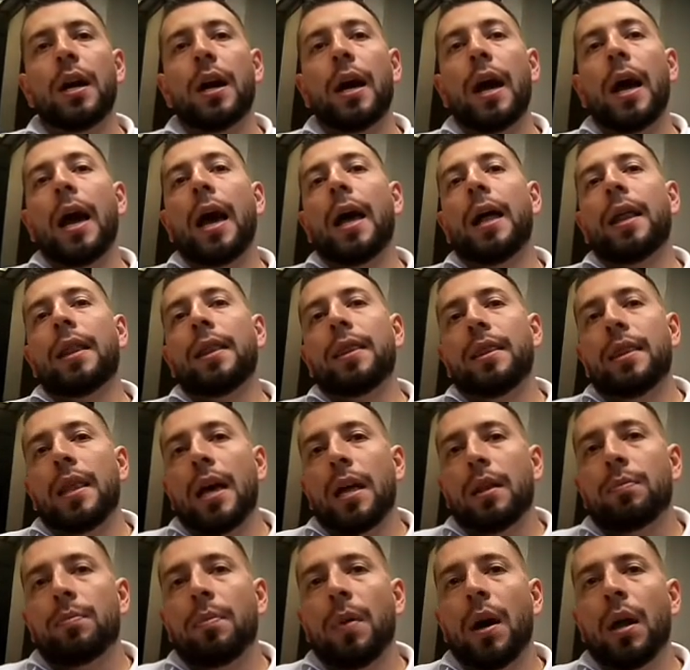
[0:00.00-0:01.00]
and
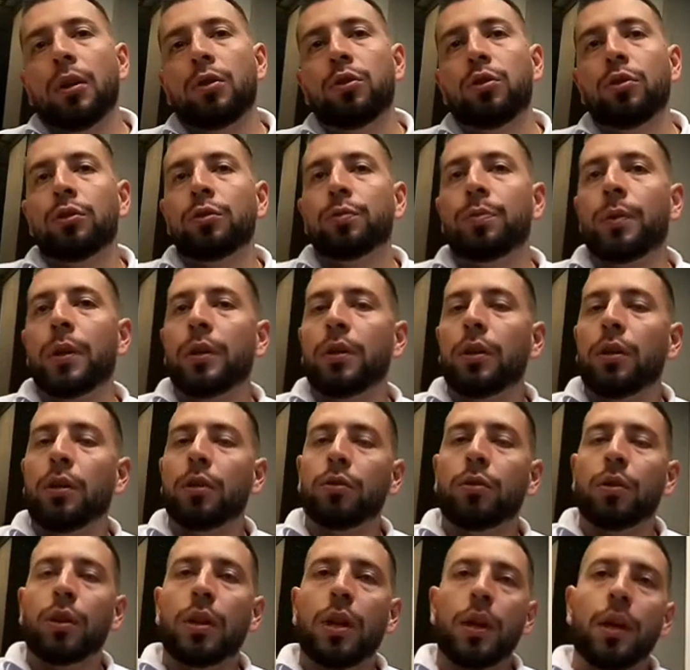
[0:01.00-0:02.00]
that Malthus
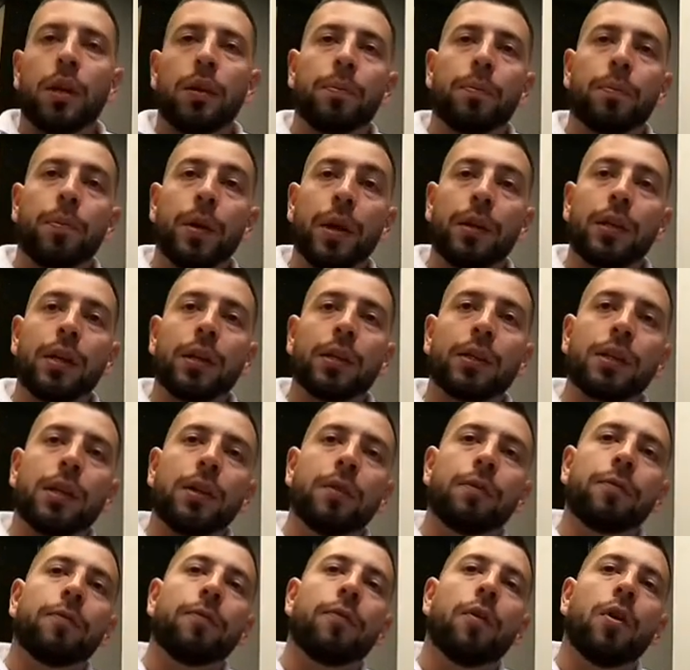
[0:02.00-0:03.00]

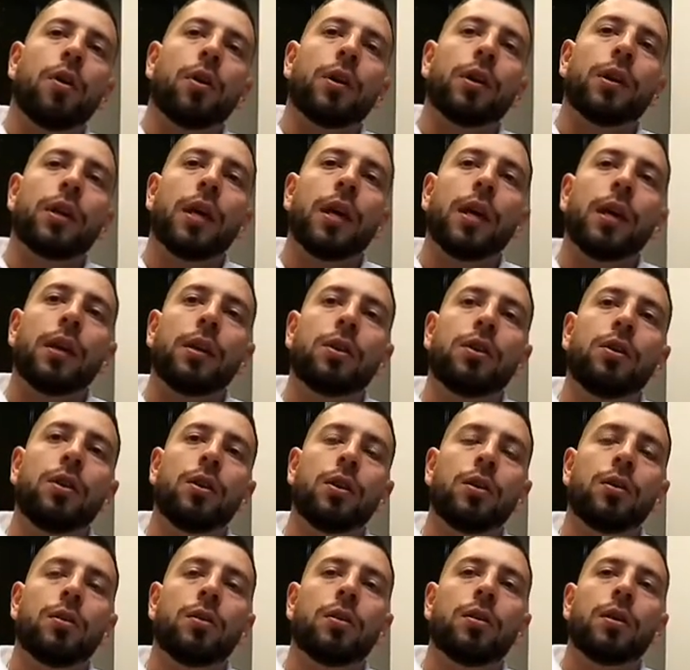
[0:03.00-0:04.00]
predicted for the
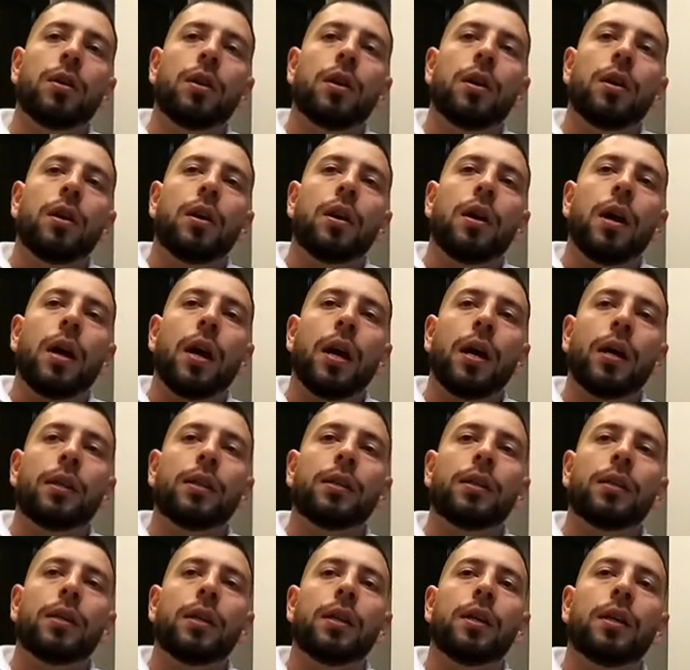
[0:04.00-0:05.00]
year
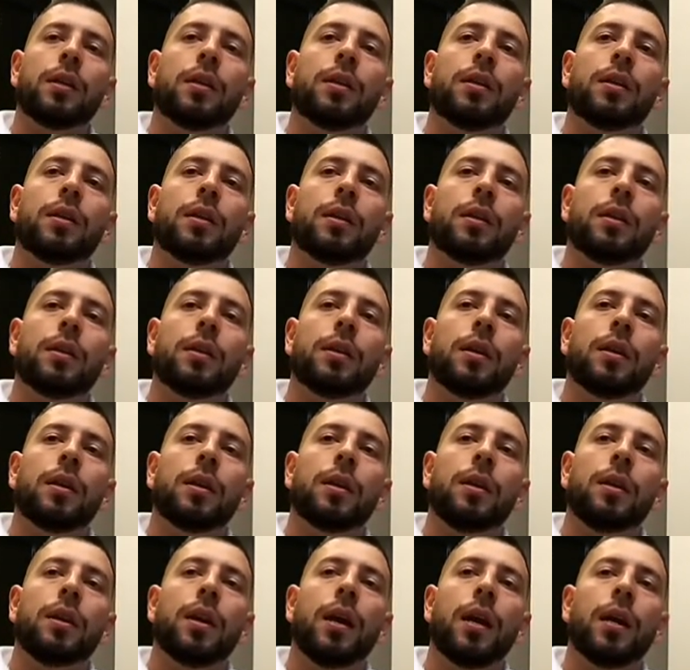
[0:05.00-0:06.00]

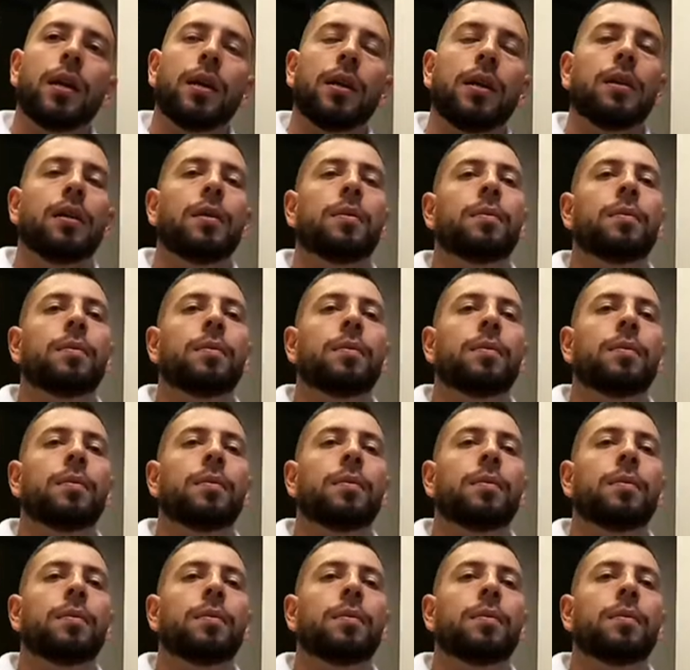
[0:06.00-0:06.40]
1880.